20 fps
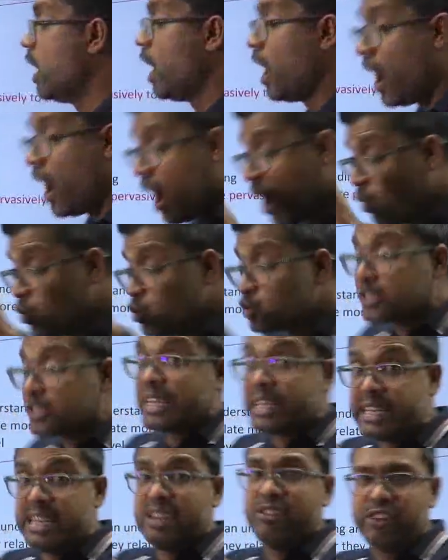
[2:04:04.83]
How
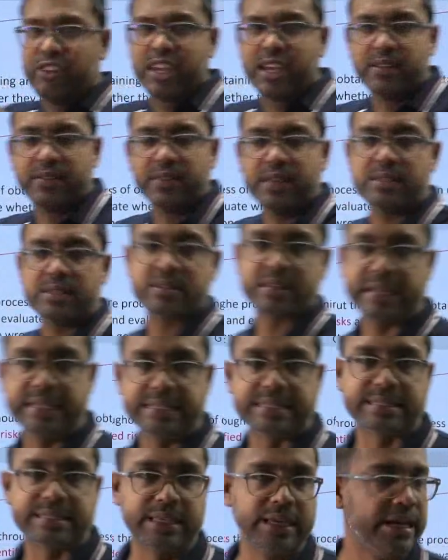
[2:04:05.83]
significant this risk